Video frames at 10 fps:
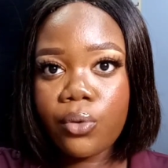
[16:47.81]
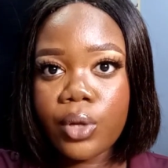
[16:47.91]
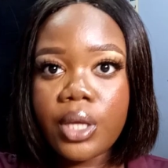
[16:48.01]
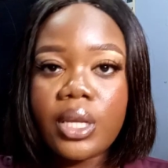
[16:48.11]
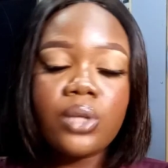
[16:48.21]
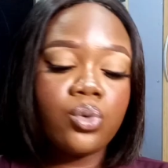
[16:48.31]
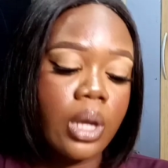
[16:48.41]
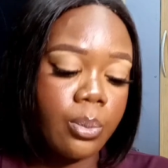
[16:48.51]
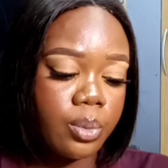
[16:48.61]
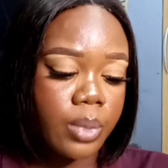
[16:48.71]
Okay, that's what
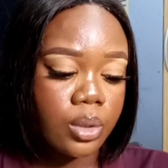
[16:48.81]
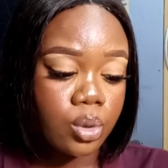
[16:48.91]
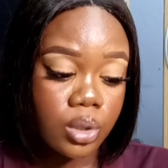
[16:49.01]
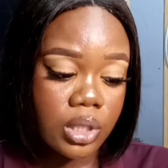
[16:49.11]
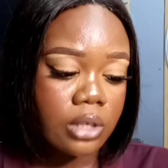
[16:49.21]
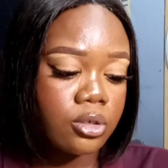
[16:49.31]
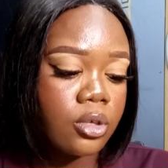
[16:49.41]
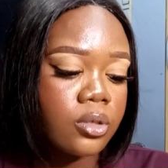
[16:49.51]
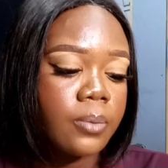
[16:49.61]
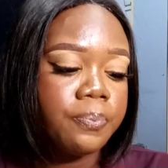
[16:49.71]
I mean by 2
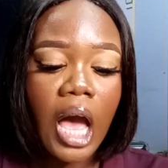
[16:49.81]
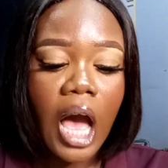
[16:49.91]
sessions.